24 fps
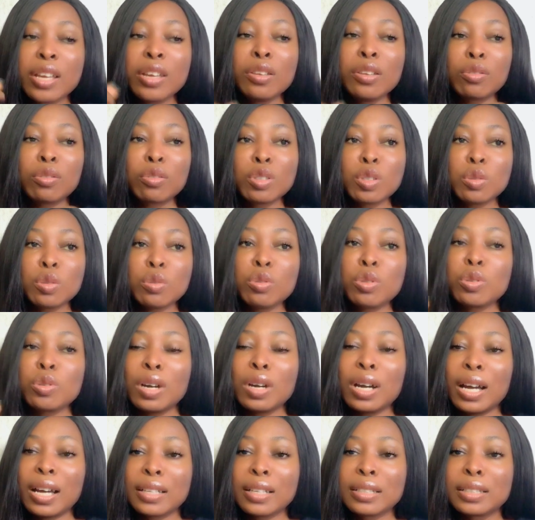going to use your
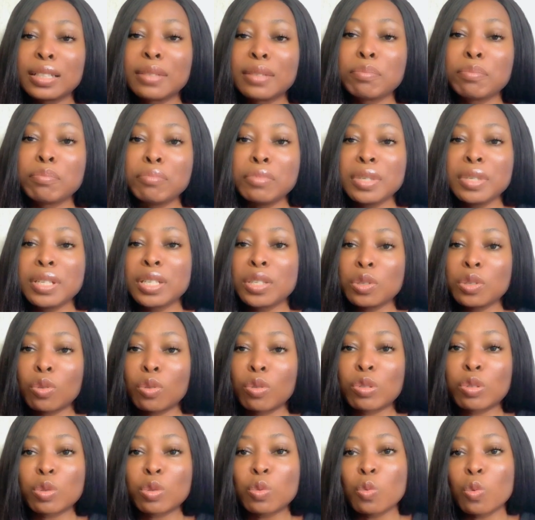hand and mix,
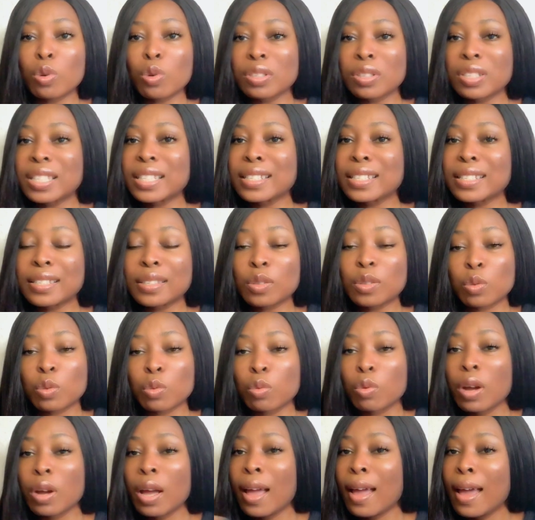because you want it
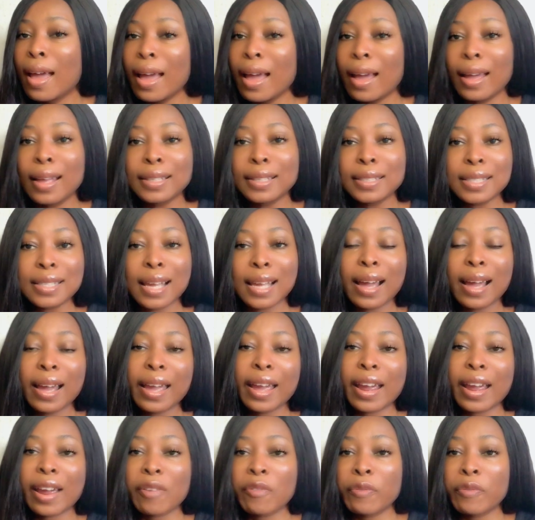to enter
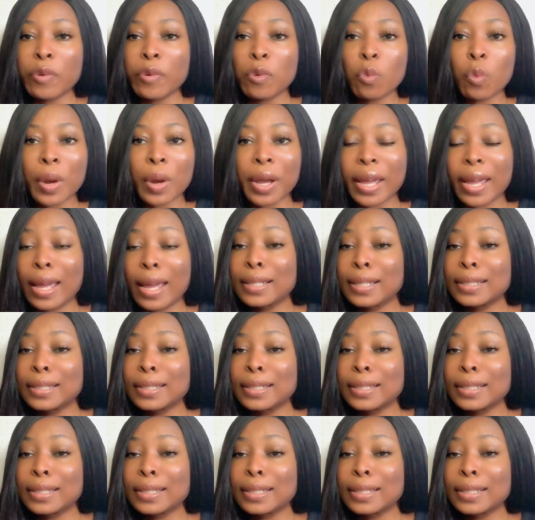everywhere.